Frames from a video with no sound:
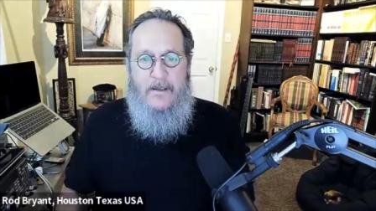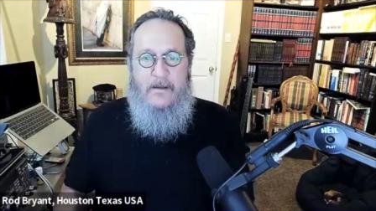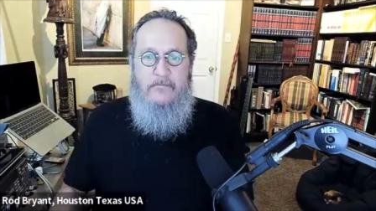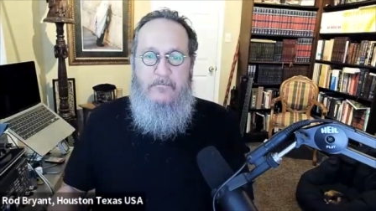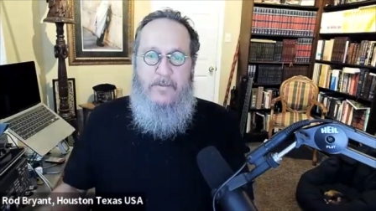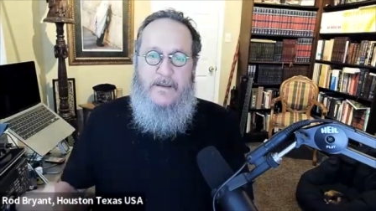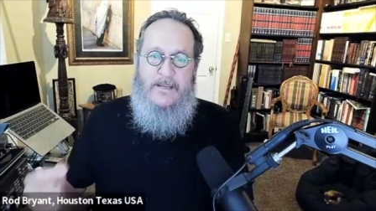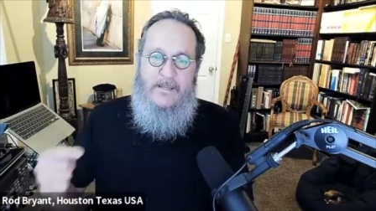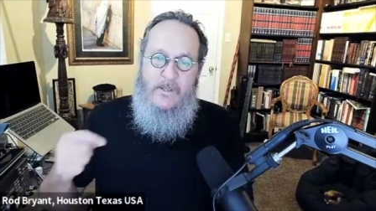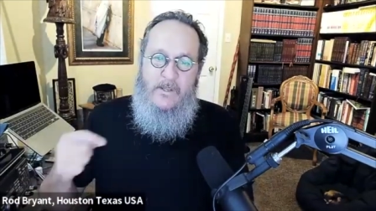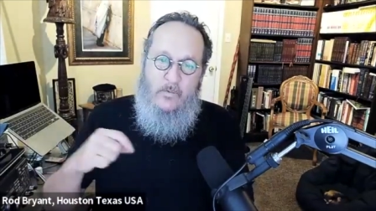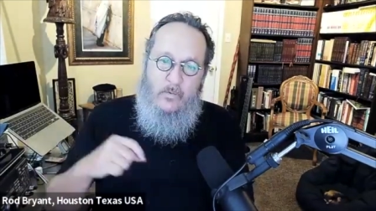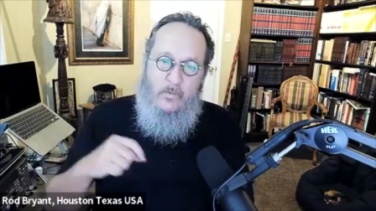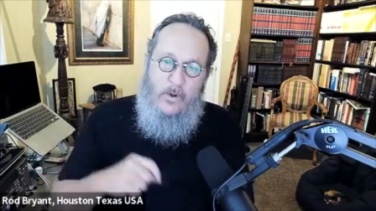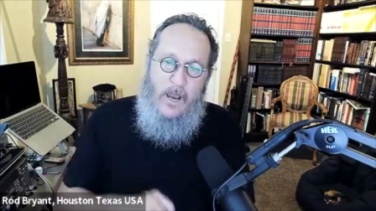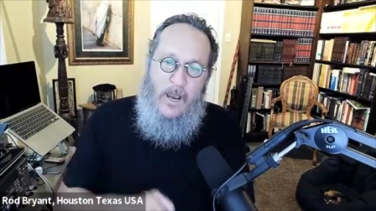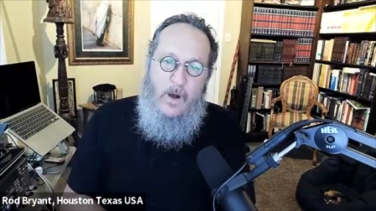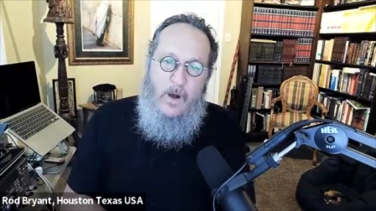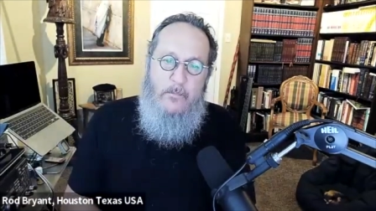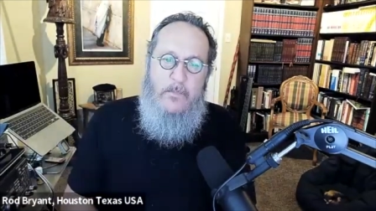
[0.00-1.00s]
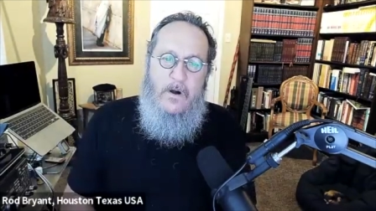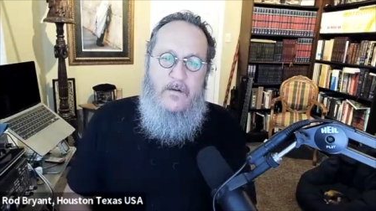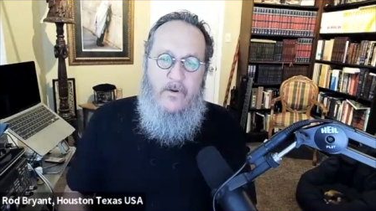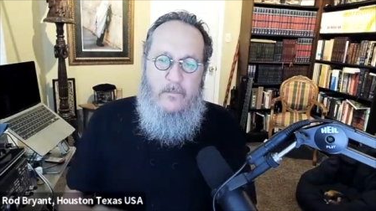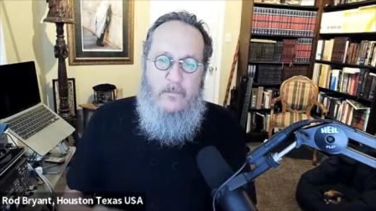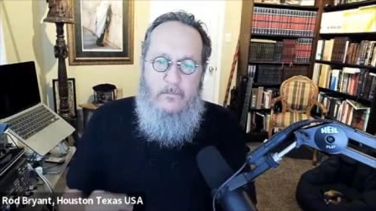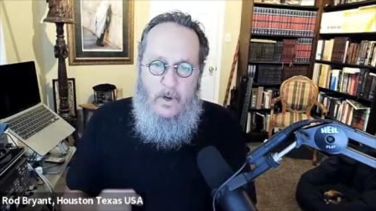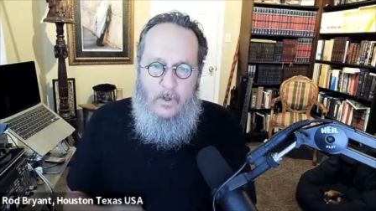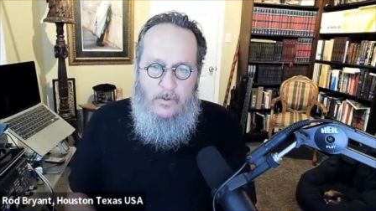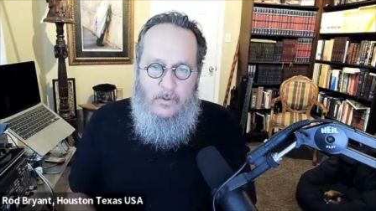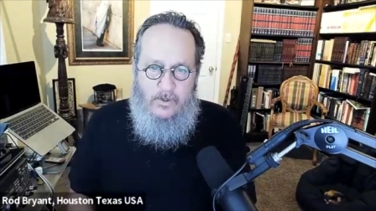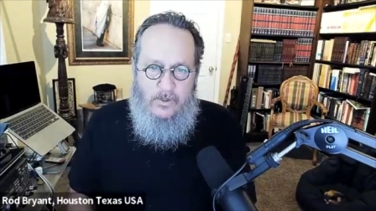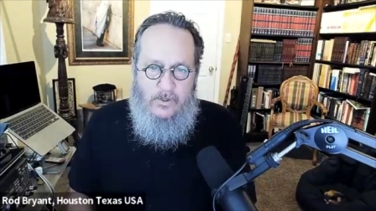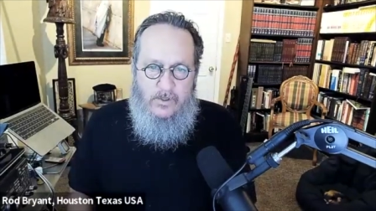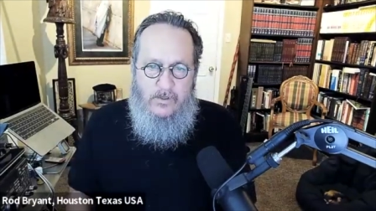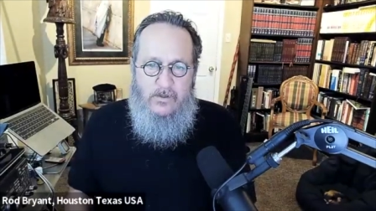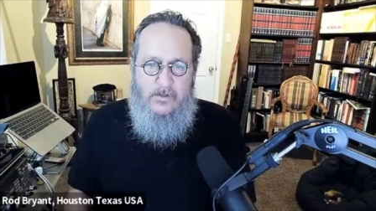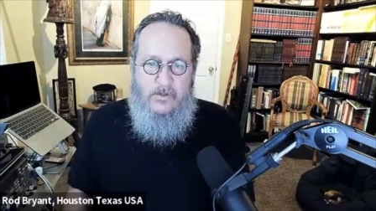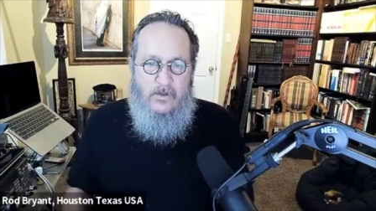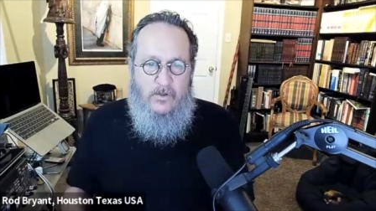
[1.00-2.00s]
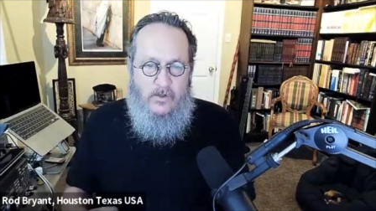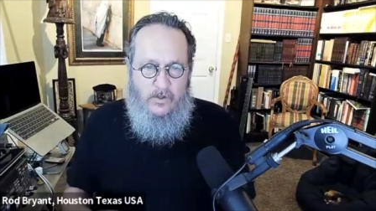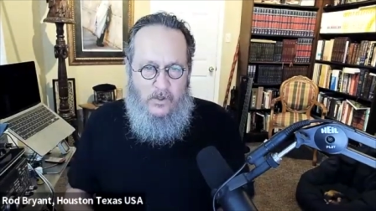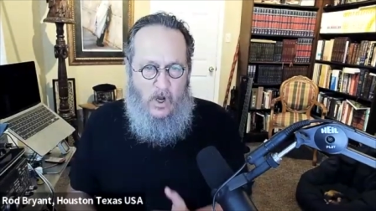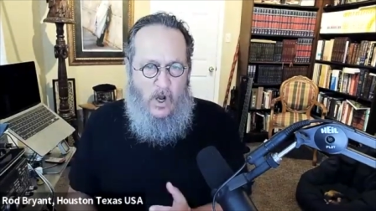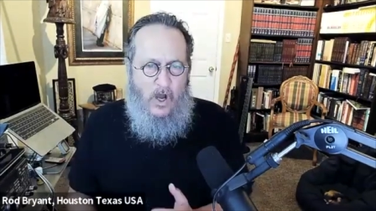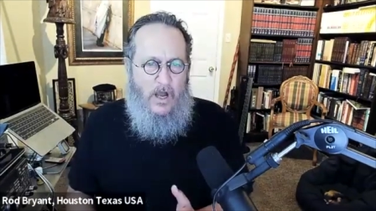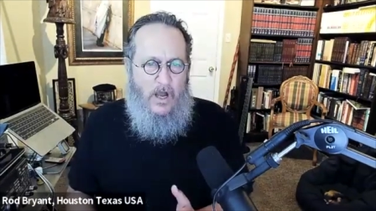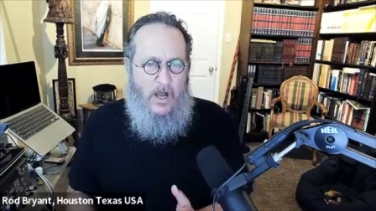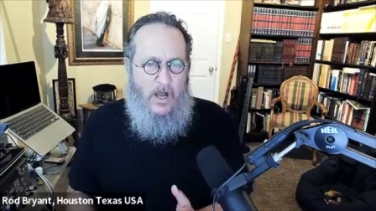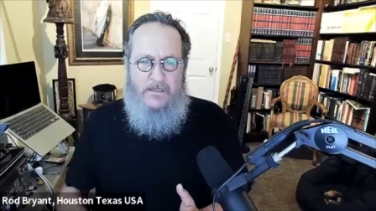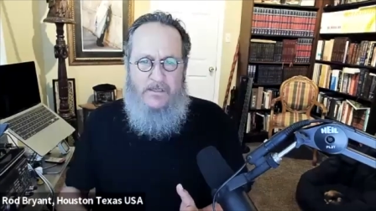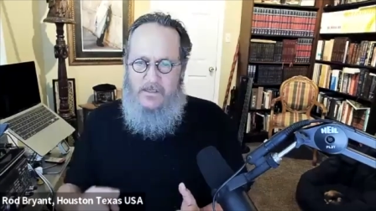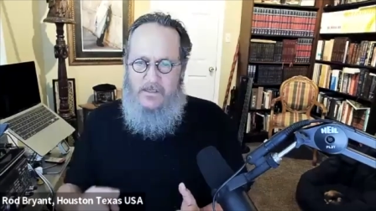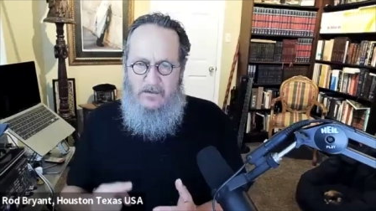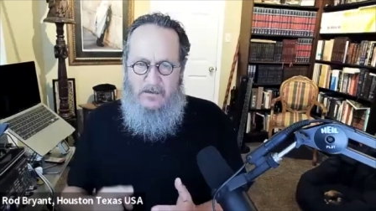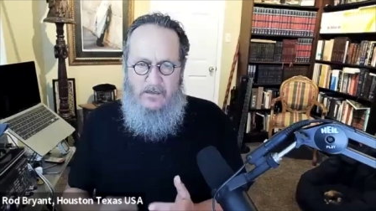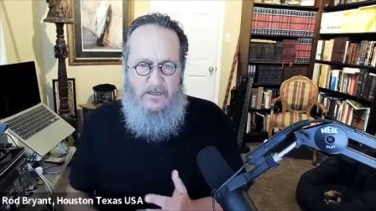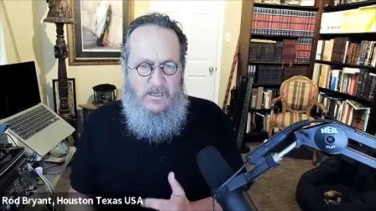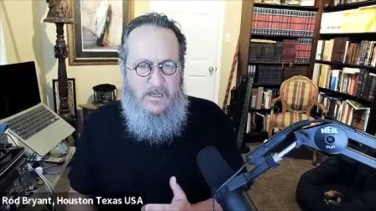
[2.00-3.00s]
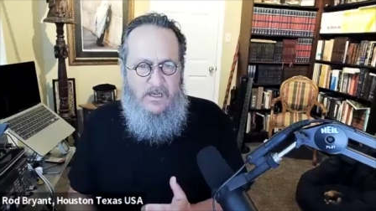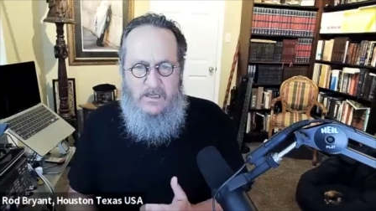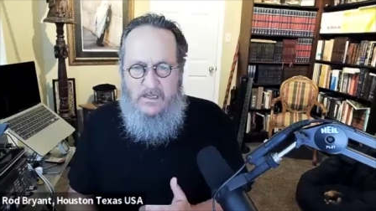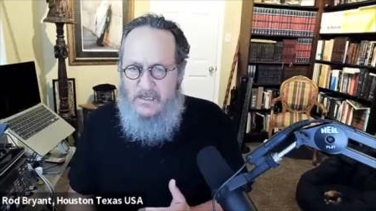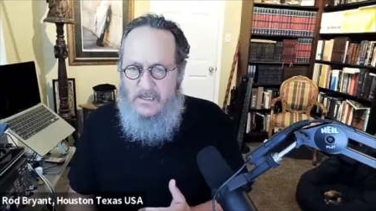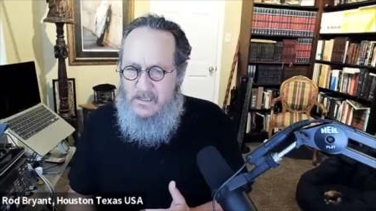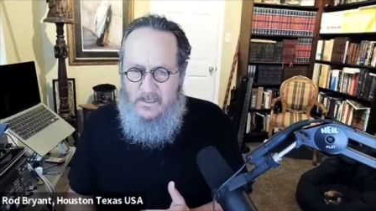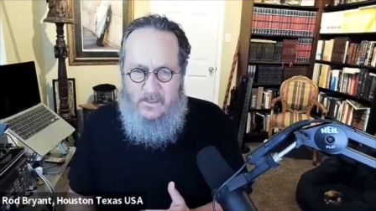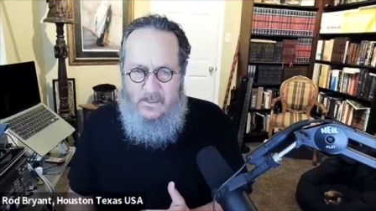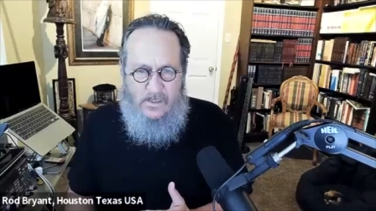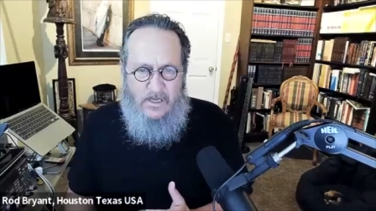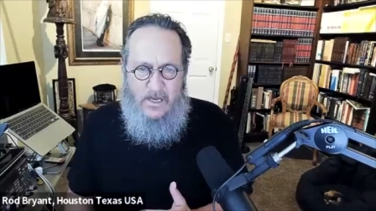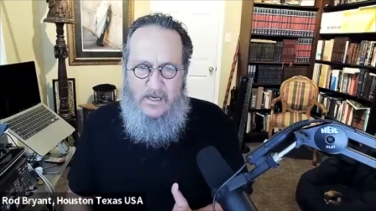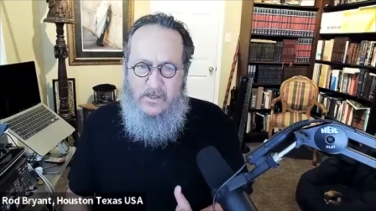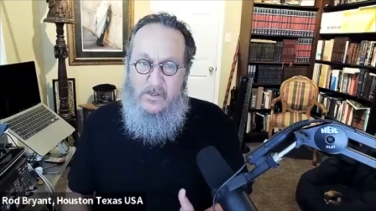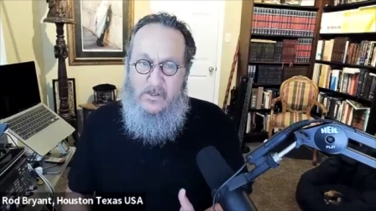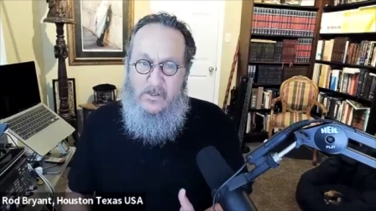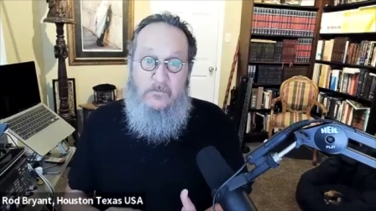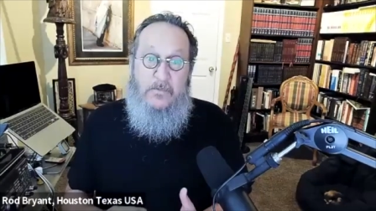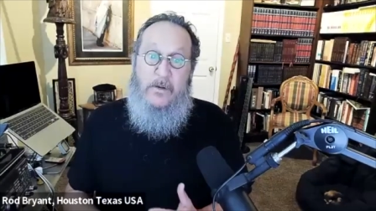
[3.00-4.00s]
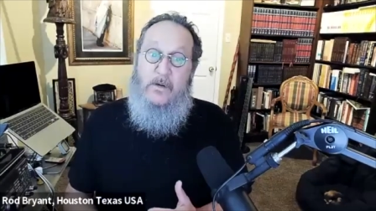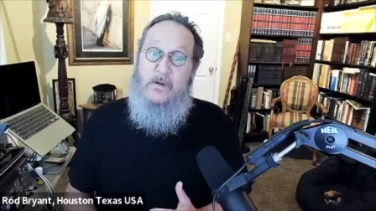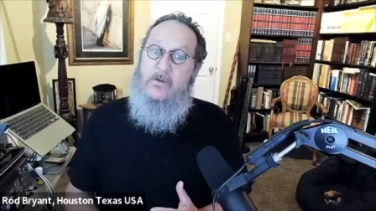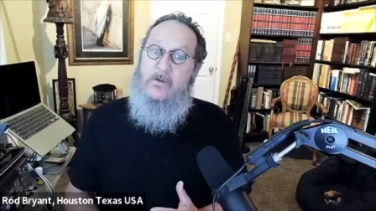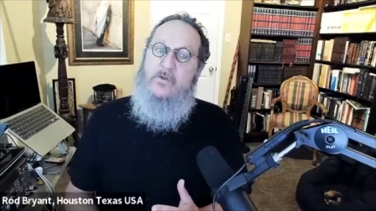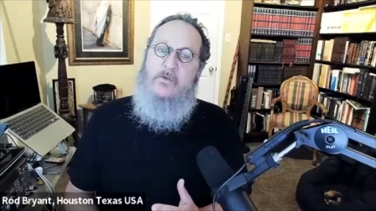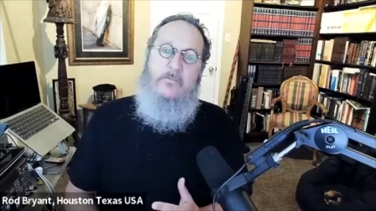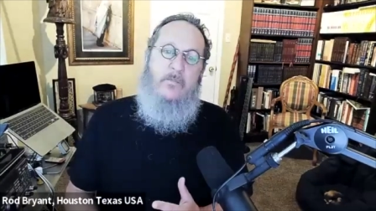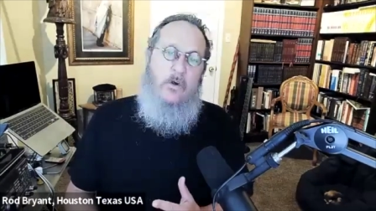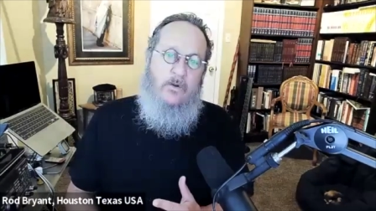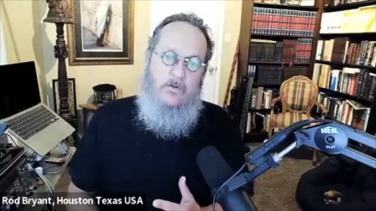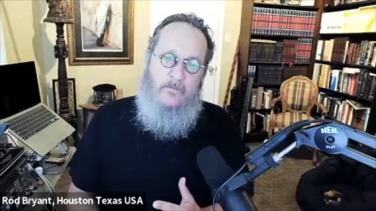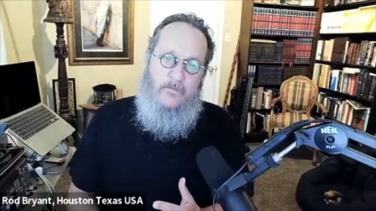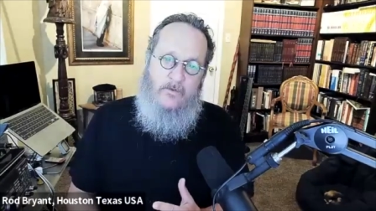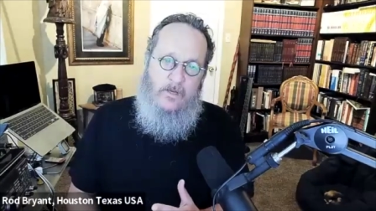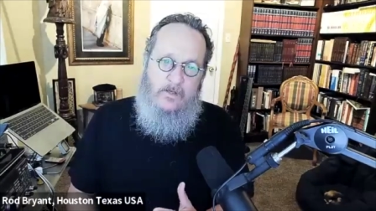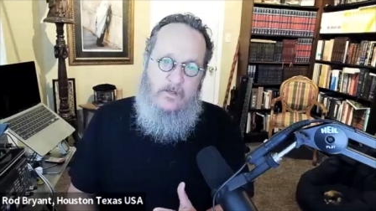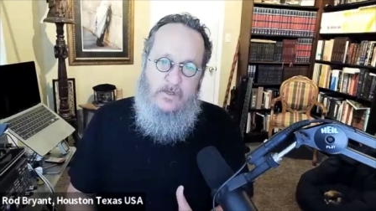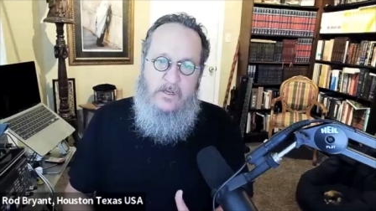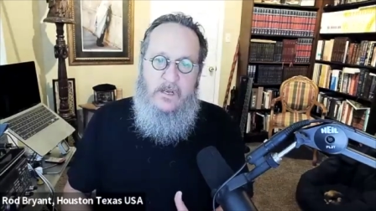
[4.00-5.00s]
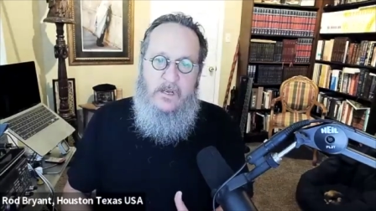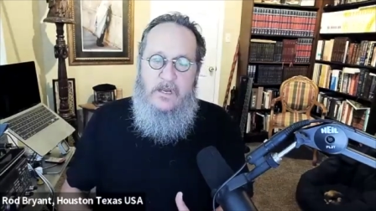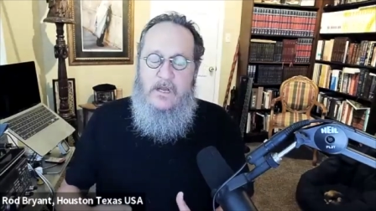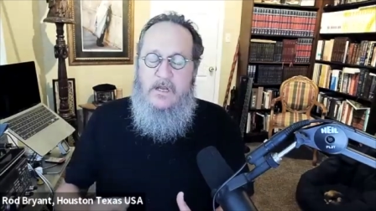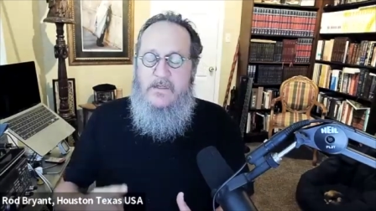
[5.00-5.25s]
But in the realm of emotions, thoughts, needless to say, spiritual motivation,